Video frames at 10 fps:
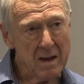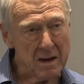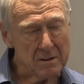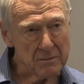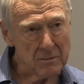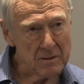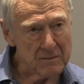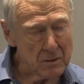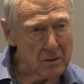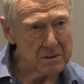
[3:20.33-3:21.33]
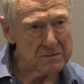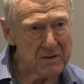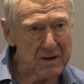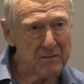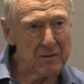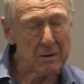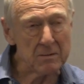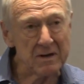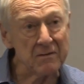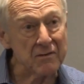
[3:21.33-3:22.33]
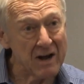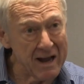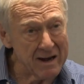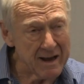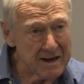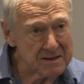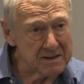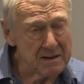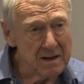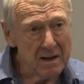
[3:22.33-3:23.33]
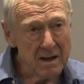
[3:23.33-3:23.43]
The rule of law was very frequently violated